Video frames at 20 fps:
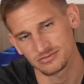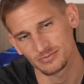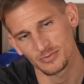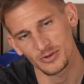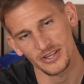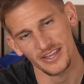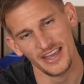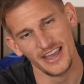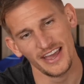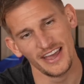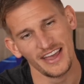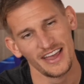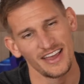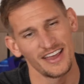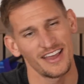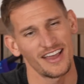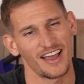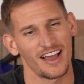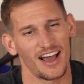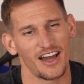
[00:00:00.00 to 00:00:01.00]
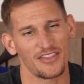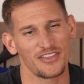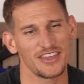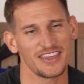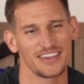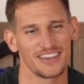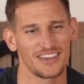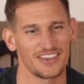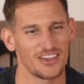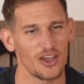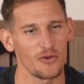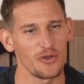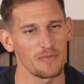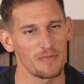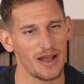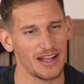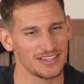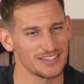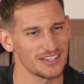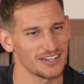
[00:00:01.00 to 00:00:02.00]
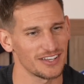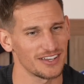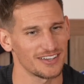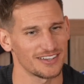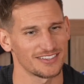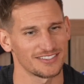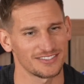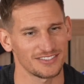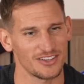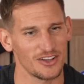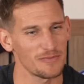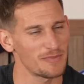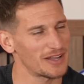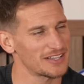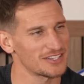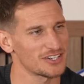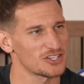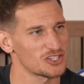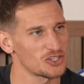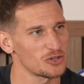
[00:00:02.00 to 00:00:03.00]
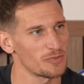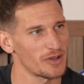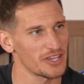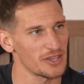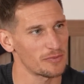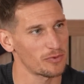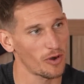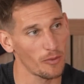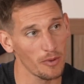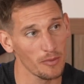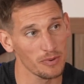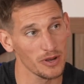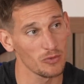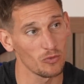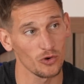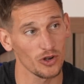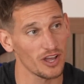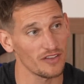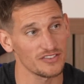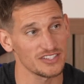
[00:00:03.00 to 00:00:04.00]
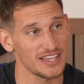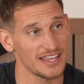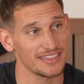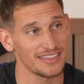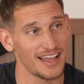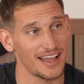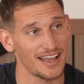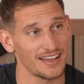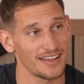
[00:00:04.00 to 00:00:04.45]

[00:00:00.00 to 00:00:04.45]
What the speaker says: But yeah, I think going back to the summer, you probably wouldn't have said that.